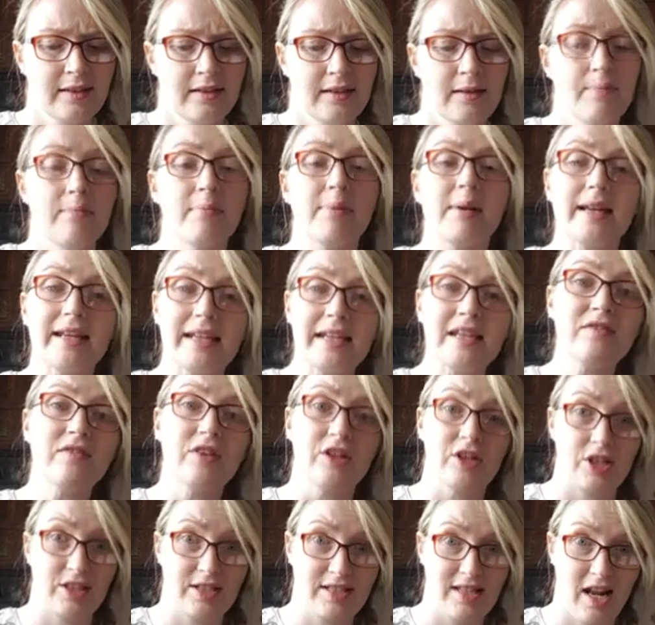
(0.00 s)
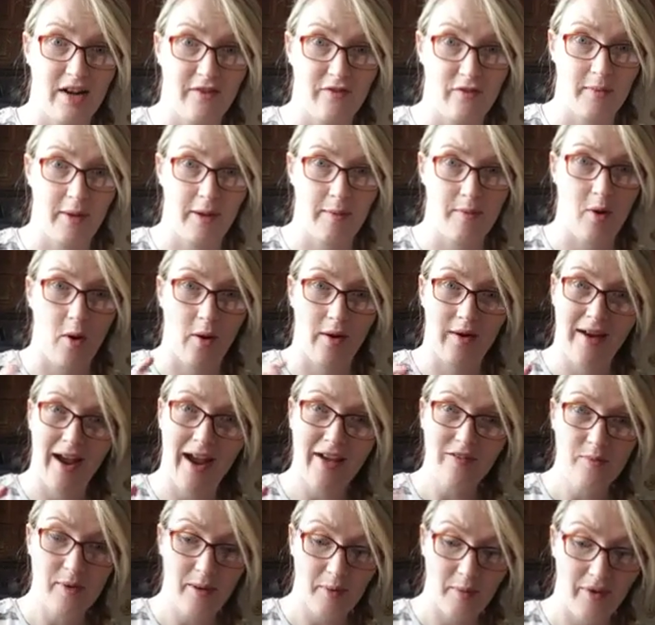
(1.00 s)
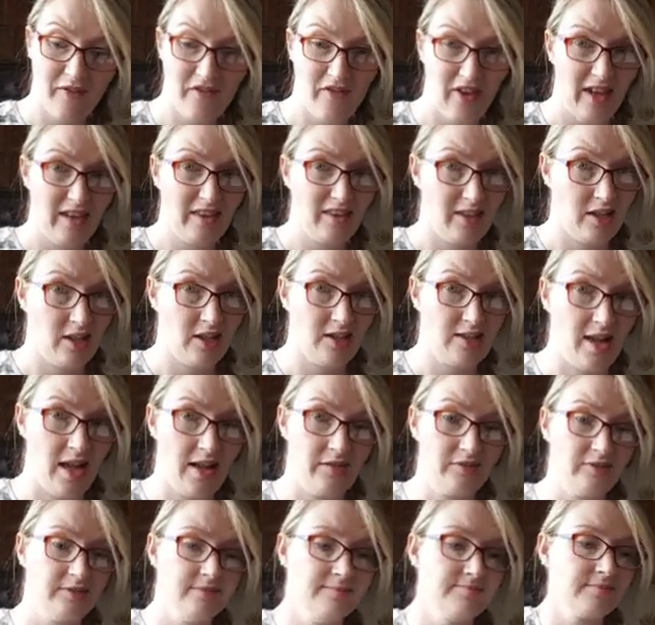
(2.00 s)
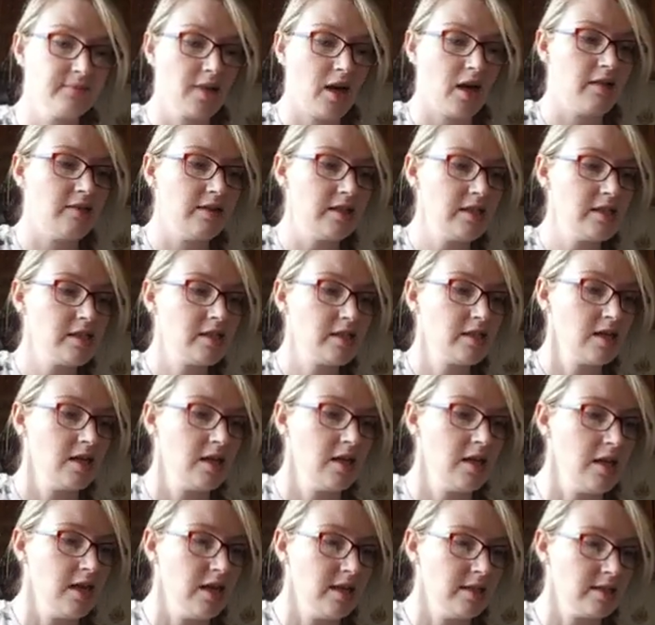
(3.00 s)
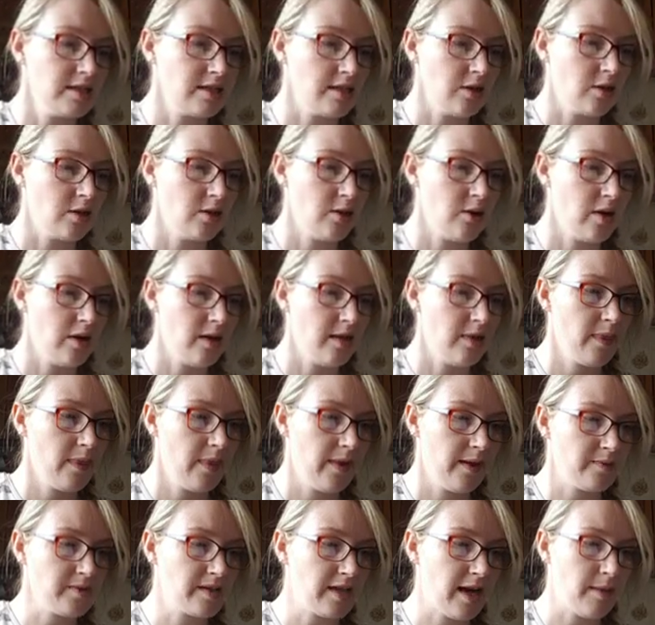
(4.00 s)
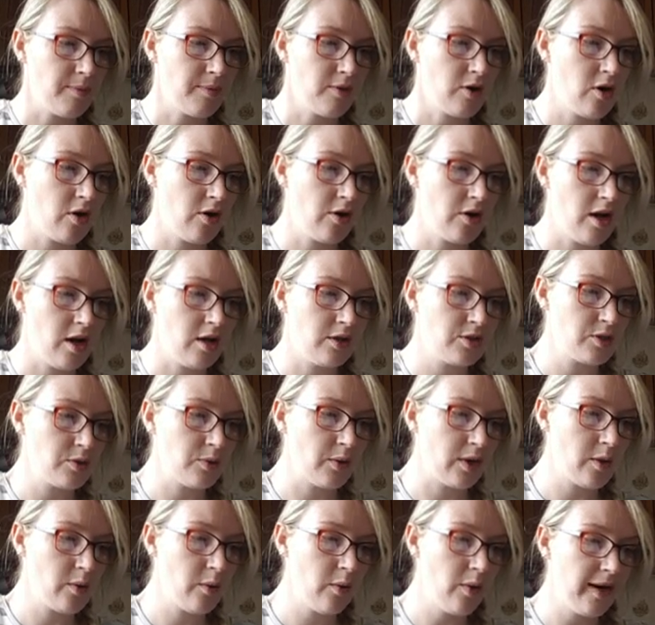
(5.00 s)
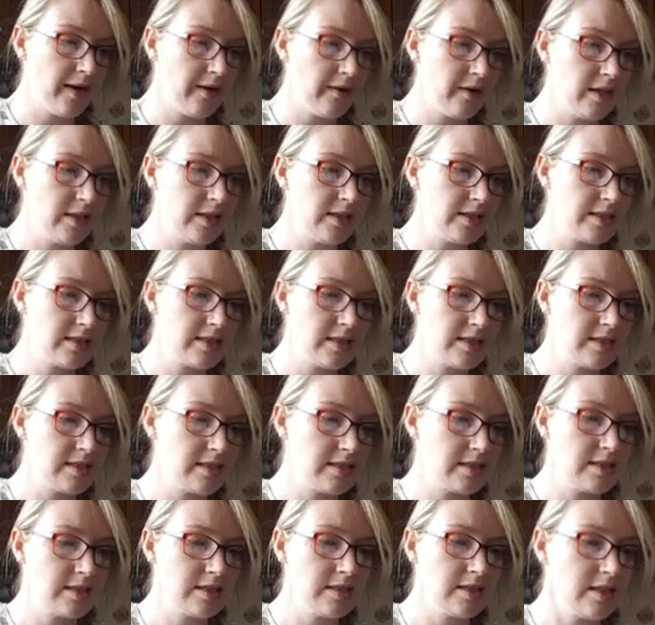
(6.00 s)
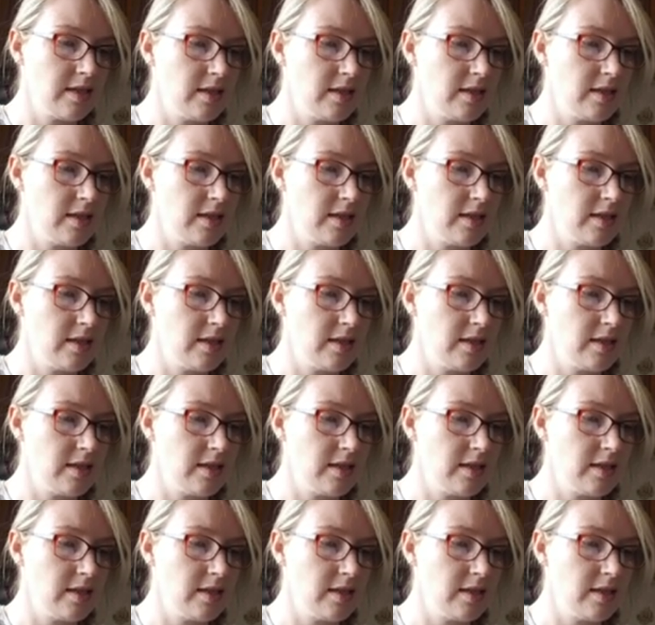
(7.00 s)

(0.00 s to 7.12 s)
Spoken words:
believe in yourself a bit more, have a bit more faith in yourself. All right, so that's Capricorn. Onto Aquarius.